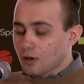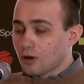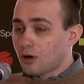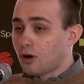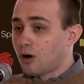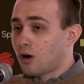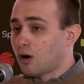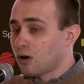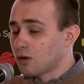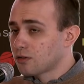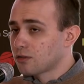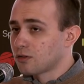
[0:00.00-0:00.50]

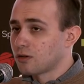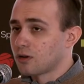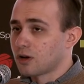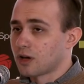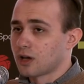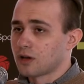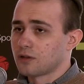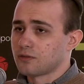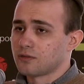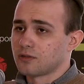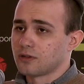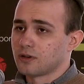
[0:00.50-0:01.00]
also
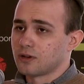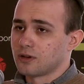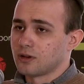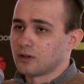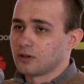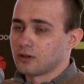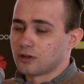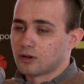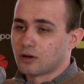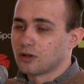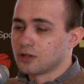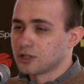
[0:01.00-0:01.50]
have
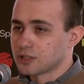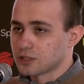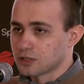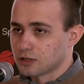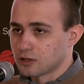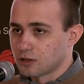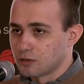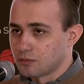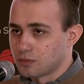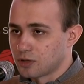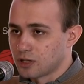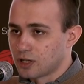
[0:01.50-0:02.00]
a collision
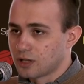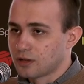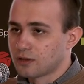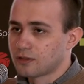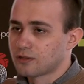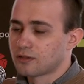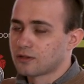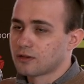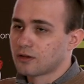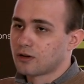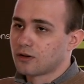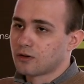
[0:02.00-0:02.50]
component,
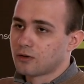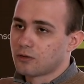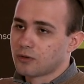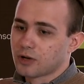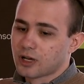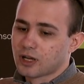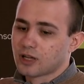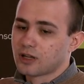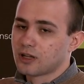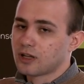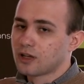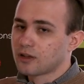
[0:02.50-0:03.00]
so we
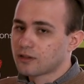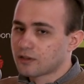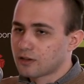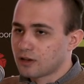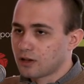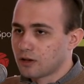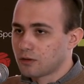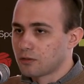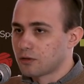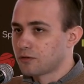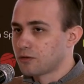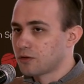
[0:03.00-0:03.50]
can
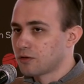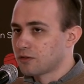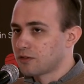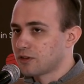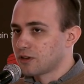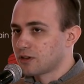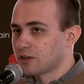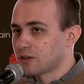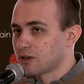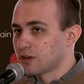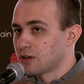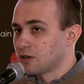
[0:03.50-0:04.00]
easily, with
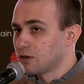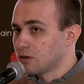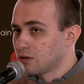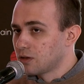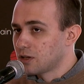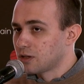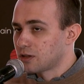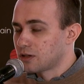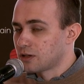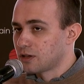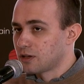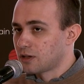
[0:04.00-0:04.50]
using the
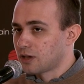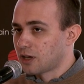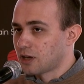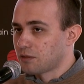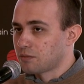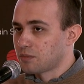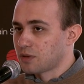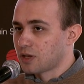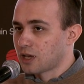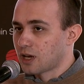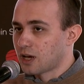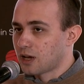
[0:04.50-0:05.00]
Unity
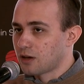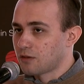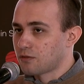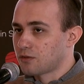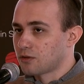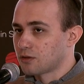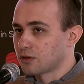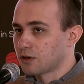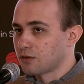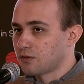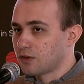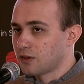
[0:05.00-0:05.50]
API
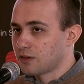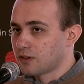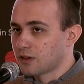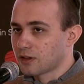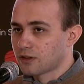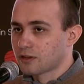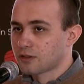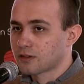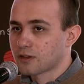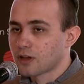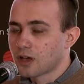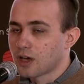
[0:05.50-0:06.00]
for the
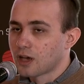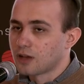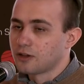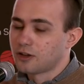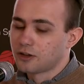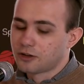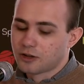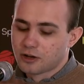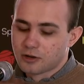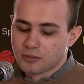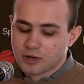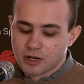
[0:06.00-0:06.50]
physics,
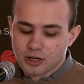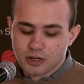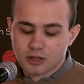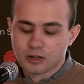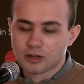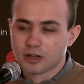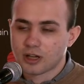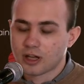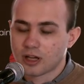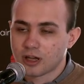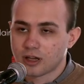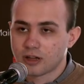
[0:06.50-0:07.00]

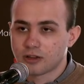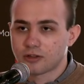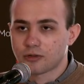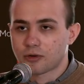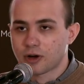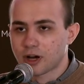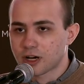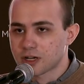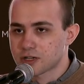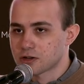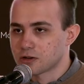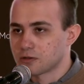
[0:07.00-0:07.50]
determine the
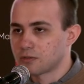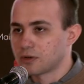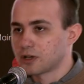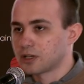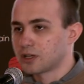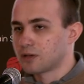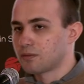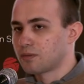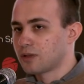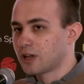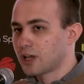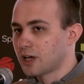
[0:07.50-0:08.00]
interaction by
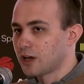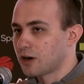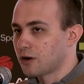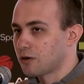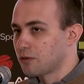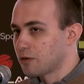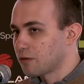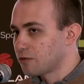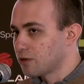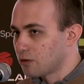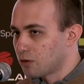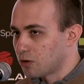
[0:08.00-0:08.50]
the player
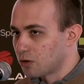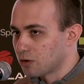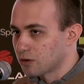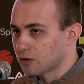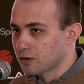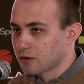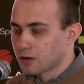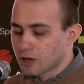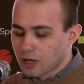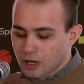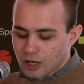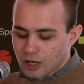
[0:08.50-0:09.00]
with the
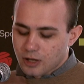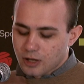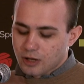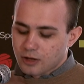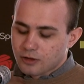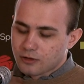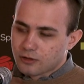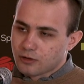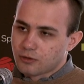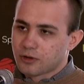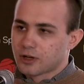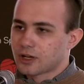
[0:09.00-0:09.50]
world.
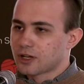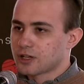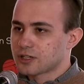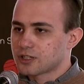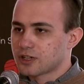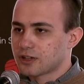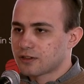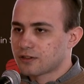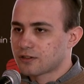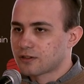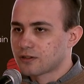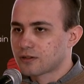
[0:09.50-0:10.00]
So we can
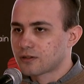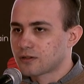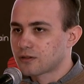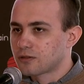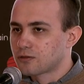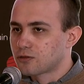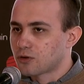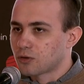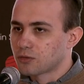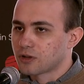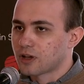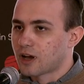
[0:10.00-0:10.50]

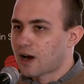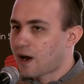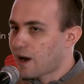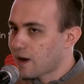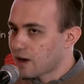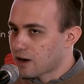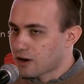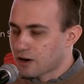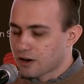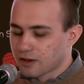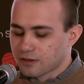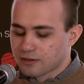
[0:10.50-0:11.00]
just throw the
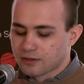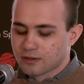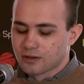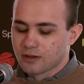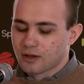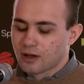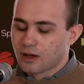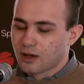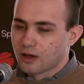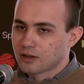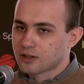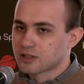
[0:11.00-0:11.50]
arraycast
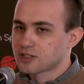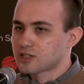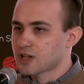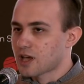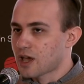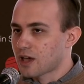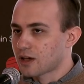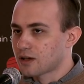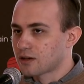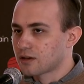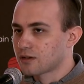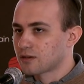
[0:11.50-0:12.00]
and
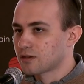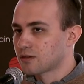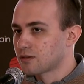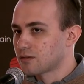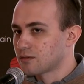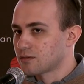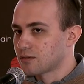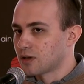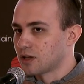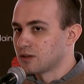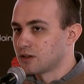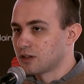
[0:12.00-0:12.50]
check
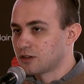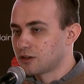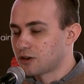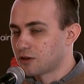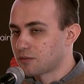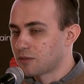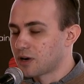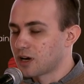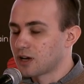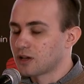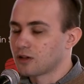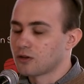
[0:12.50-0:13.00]
and
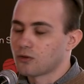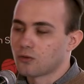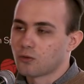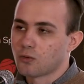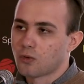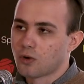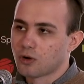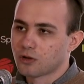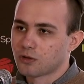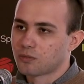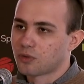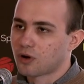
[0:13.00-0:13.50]
determine
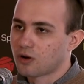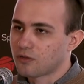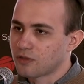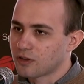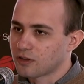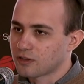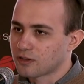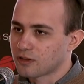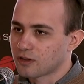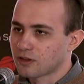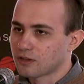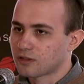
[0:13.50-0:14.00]
what
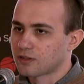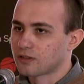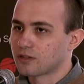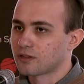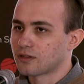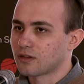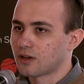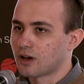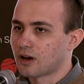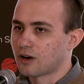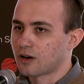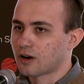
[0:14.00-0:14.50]

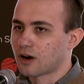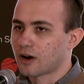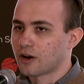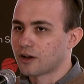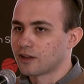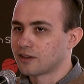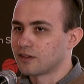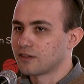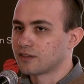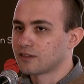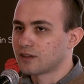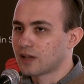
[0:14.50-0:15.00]
provinces are
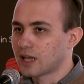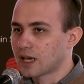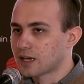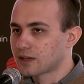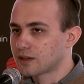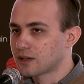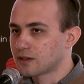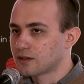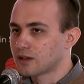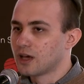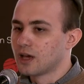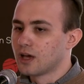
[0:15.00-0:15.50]
currently
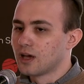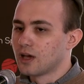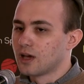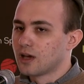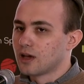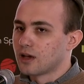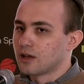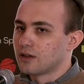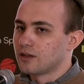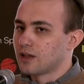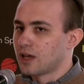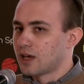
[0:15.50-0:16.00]
selected,
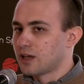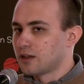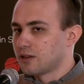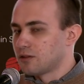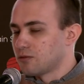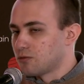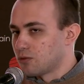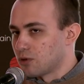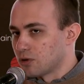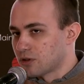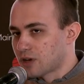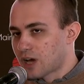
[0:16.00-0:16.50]

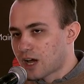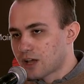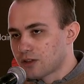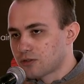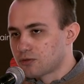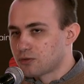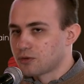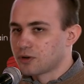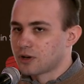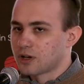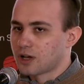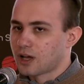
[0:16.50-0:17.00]
then what
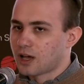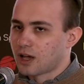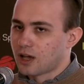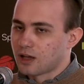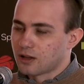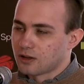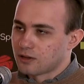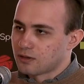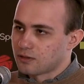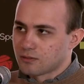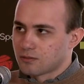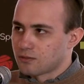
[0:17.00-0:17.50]
country,
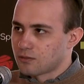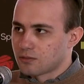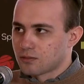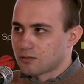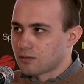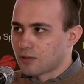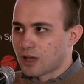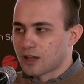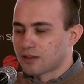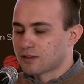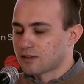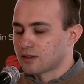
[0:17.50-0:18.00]
and
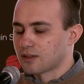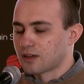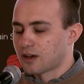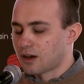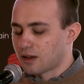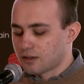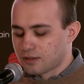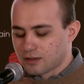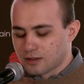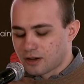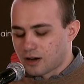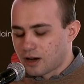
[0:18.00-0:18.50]

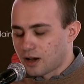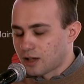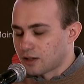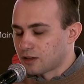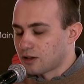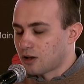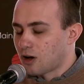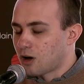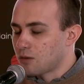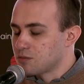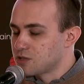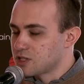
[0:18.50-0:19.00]
etc., like
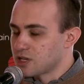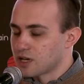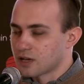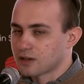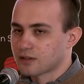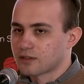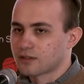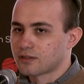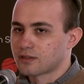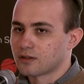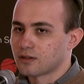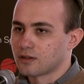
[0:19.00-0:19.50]
the
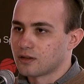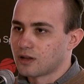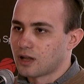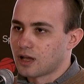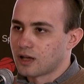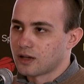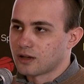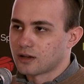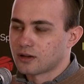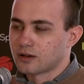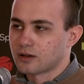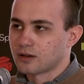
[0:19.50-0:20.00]
objects
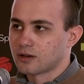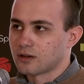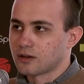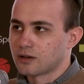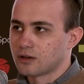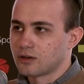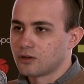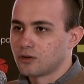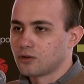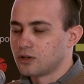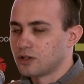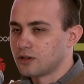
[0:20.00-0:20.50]
like
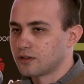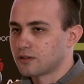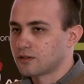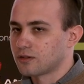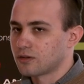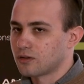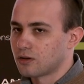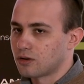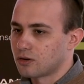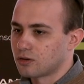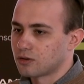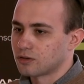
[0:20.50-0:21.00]
units
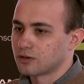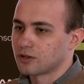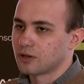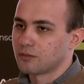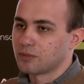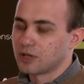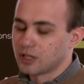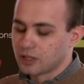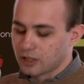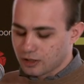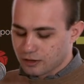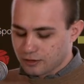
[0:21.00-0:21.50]
or the
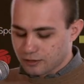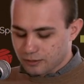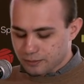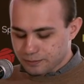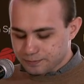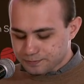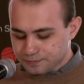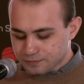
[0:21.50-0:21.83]
buildings.